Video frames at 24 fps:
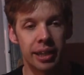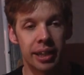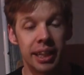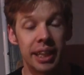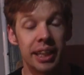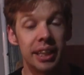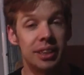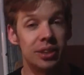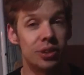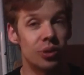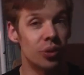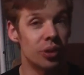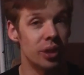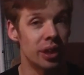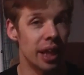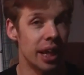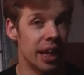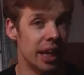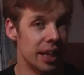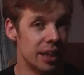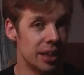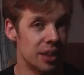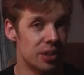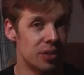He stole a
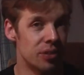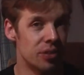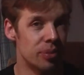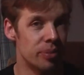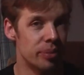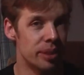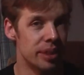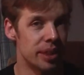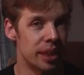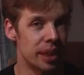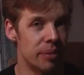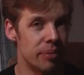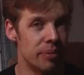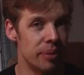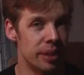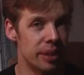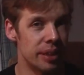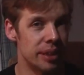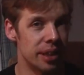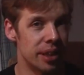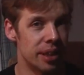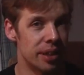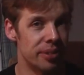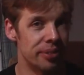kiss from a sleeping
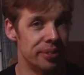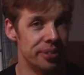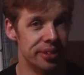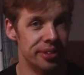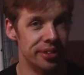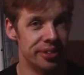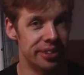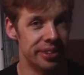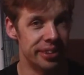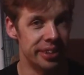Sailor Moon